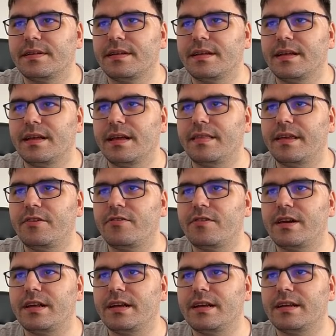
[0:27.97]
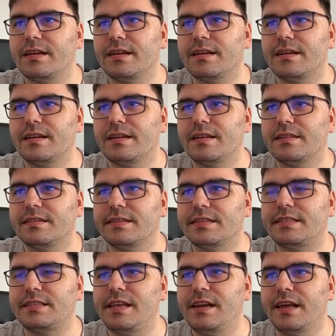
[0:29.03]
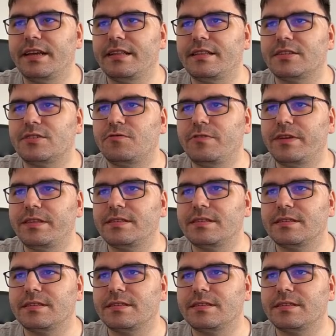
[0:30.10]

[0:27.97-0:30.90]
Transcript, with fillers: And then you click see latest tweets.